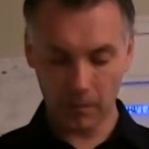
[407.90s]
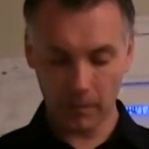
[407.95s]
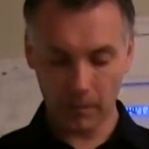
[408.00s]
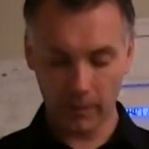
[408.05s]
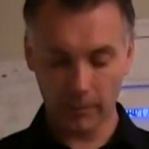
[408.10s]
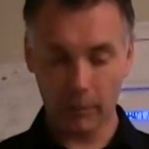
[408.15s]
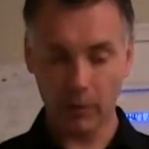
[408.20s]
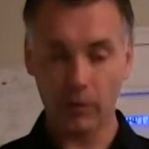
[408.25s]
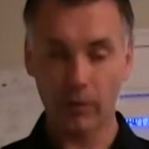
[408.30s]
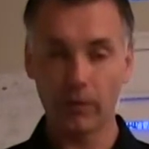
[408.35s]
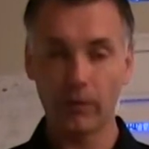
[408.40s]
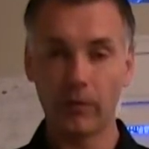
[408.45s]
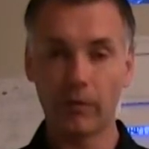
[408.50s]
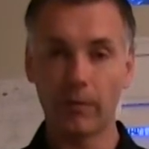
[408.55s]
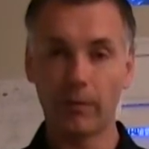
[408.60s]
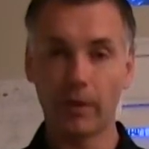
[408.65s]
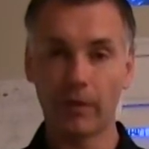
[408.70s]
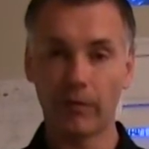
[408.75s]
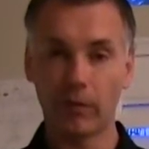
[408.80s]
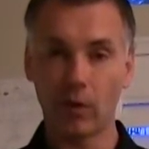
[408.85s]

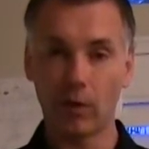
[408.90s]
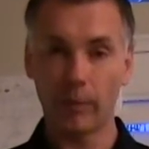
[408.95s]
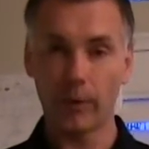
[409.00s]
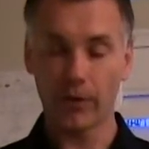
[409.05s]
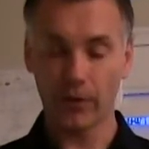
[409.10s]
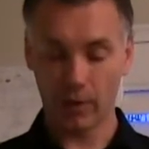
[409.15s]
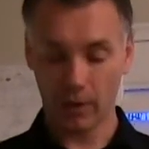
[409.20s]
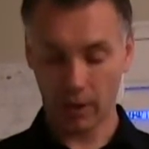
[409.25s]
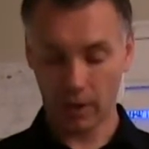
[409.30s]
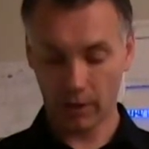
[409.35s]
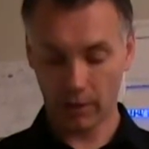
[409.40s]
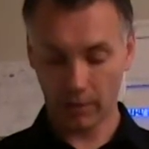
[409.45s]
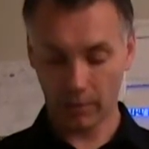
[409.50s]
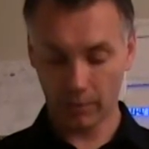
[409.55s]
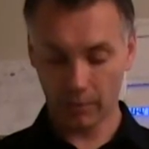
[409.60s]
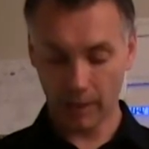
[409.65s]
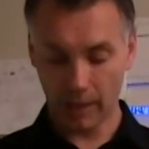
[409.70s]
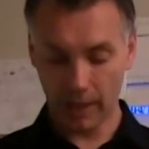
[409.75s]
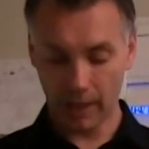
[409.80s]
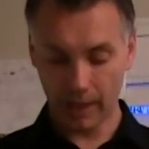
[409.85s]
improved performance a
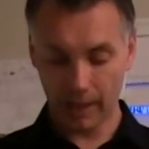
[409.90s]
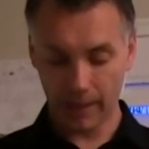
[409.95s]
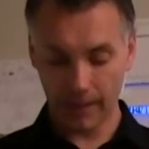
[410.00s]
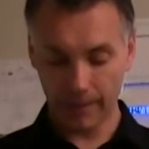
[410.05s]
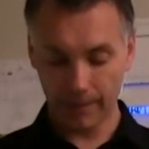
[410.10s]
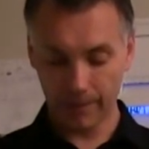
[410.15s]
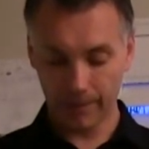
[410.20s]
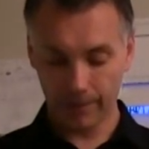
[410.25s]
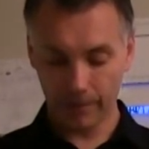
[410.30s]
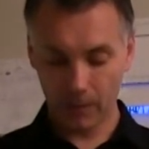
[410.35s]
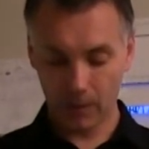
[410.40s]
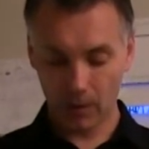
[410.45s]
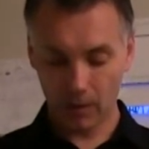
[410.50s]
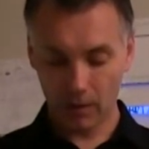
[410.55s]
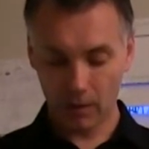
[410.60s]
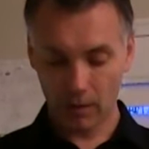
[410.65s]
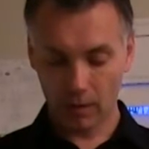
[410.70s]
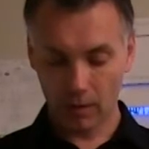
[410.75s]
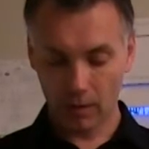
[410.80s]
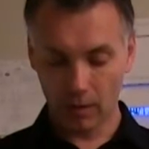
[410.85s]
lot by
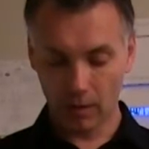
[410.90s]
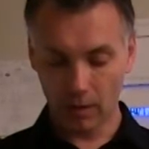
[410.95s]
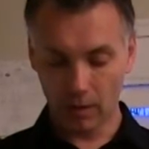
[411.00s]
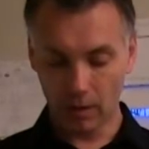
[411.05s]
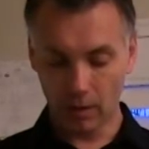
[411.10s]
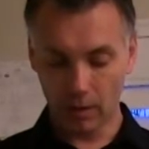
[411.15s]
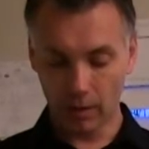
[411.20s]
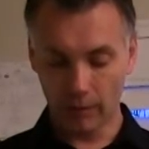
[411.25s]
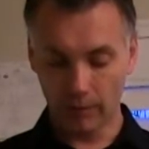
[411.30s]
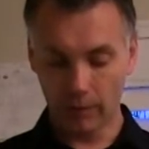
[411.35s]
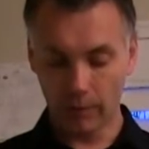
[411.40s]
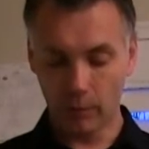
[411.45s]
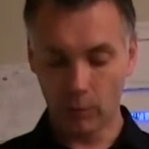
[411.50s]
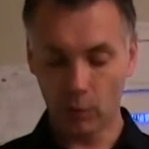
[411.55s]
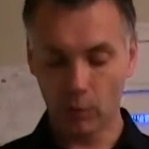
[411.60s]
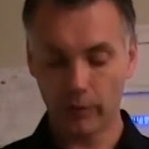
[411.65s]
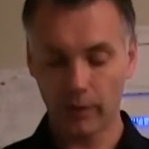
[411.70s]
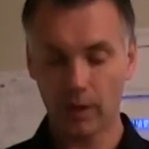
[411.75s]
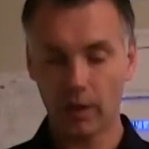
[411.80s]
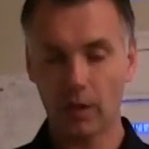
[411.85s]

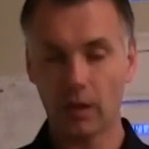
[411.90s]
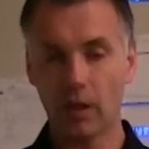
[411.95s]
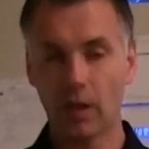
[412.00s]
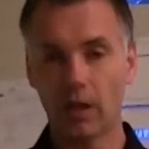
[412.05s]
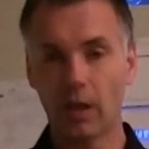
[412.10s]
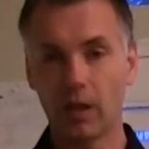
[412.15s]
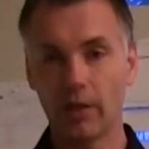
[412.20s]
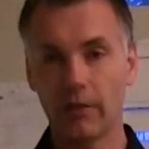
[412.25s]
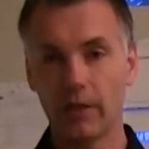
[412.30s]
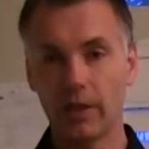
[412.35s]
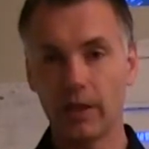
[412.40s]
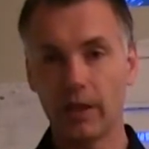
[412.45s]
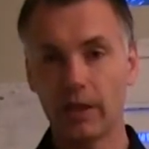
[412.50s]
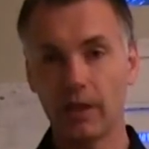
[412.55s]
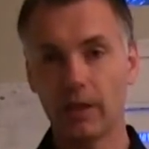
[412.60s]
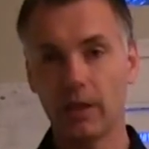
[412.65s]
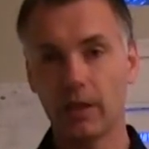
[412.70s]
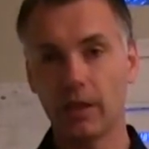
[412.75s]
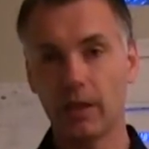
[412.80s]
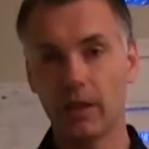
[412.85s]
removing a lot of
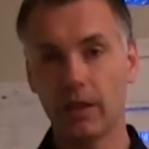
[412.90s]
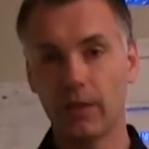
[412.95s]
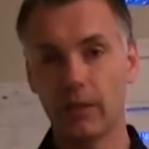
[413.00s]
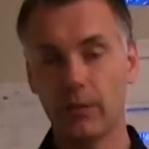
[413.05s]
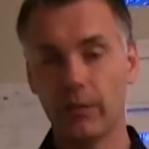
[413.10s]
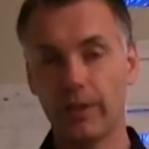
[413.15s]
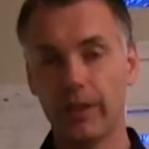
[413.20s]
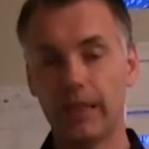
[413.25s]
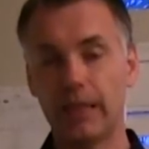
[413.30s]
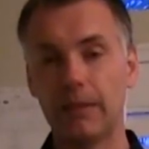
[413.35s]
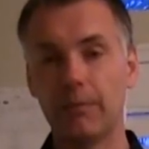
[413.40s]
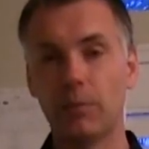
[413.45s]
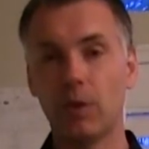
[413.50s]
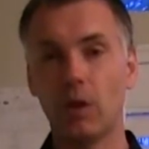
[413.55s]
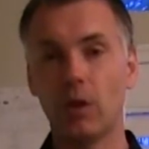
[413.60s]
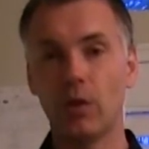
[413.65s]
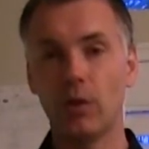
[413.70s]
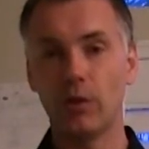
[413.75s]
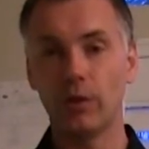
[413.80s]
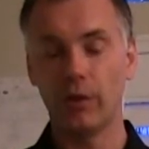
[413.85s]
the real
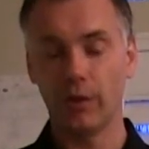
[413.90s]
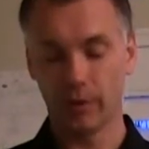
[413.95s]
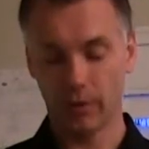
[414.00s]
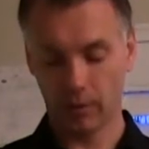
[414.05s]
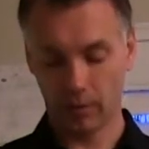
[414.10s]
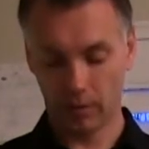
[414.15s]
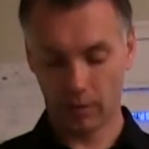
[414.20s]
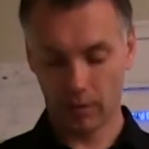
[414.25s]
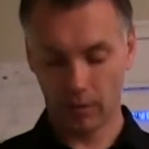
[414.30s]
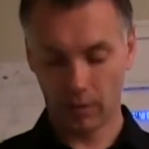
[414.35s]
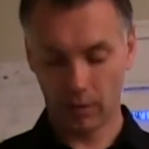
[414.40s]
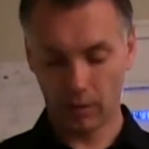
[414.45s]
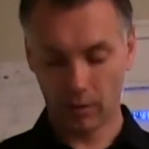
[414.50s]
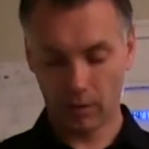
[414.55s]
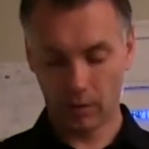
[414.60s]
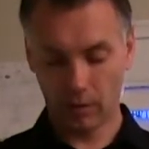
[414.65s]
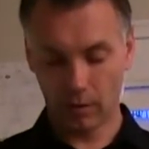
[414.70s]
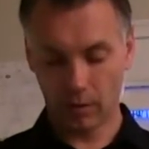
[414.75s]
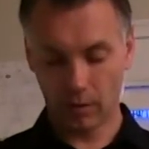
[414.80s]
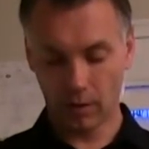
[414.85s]
mode
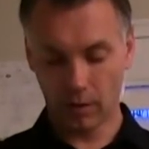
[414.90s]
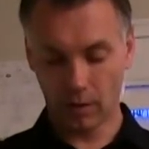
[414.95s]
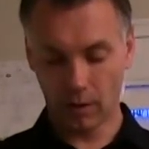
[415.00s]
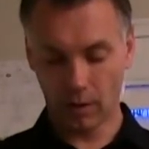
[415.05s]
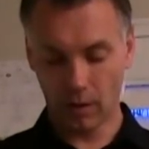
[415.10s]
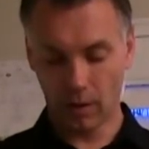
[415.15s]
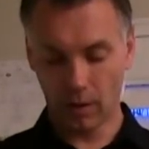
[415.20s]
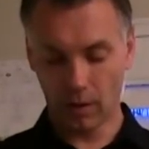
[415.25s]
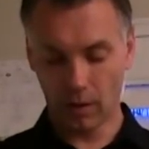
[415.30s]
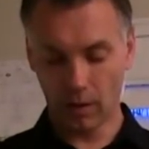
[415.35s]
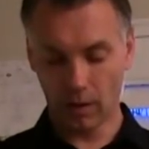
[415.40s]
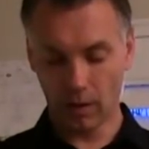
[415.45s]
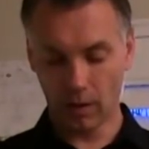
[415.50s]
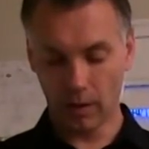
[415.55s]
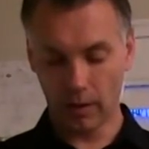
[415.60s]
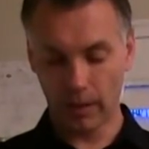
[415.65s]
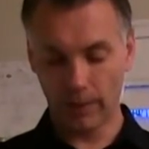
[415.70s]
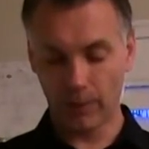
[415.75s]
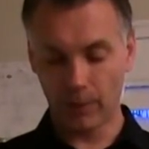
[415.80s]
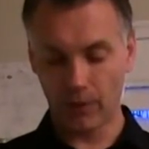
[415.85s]

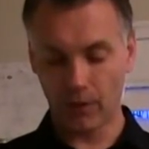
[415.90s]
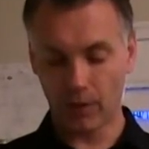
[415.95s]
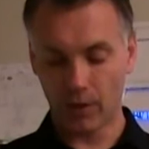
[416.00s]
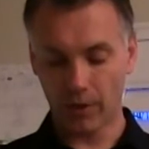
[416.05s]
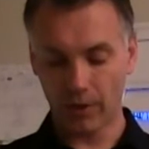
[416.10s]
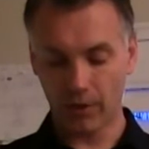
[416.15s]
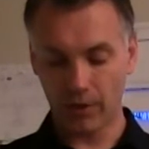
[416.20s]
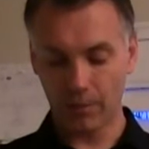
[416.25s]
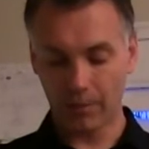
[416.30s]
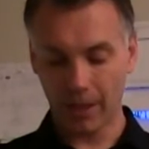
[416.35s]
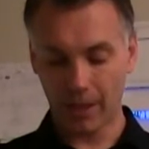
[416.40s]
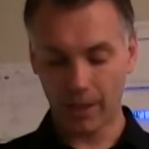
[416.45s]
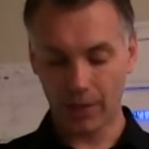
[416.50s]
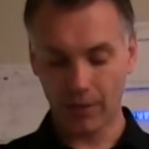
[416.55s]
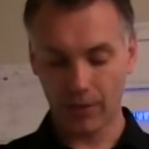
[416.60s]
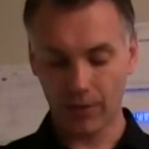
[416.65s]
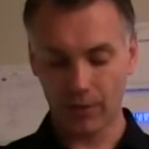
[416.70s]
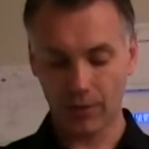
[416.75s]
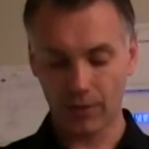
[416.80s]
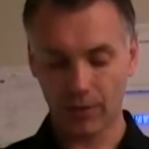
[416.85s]
MS-DOS and
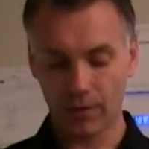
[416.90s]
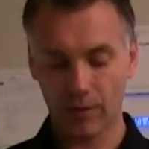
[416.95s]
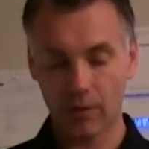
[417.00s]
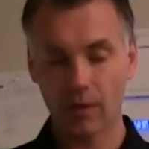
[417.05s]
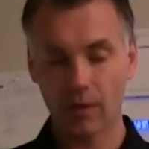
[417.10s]
BIOS